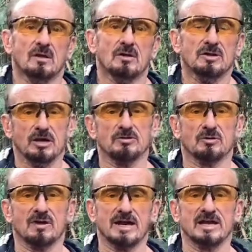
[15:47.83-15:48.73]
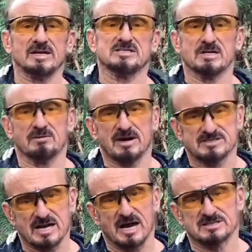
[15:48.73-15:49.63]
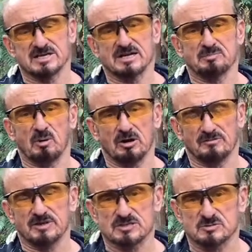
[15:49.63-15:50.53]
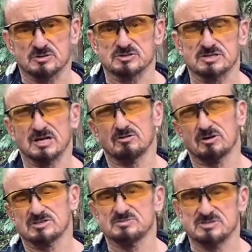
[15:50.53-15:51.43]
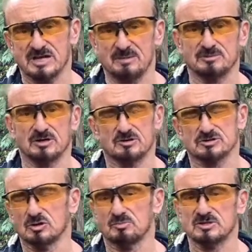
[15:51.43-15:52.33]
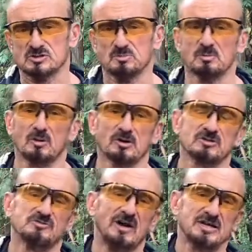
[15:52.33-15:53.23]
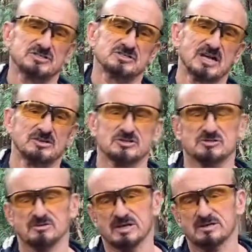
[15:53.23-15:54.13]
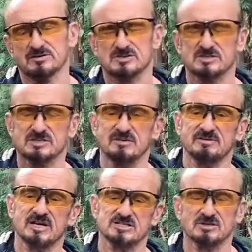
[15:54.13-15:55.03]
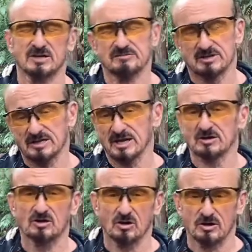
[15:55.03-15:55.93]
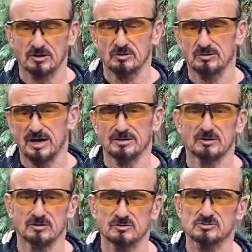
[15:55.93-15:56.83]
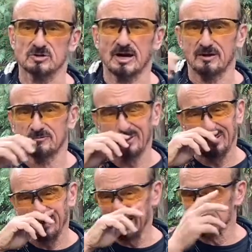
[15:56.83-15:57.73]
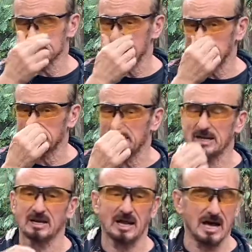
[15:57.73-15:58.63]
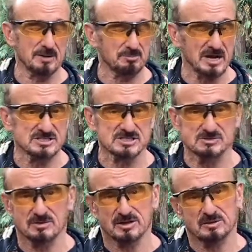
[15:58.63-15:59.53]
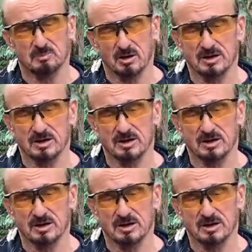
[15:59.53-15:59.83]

Near the Grand Legacy rides outside the park, if that's where you stay, there are some stop and goes, no big supermarkets. Vons is down the street. There's a CVS. You'll have to take a car to go down there. They're kind of far away, and expect to pay a lot of prices around the park,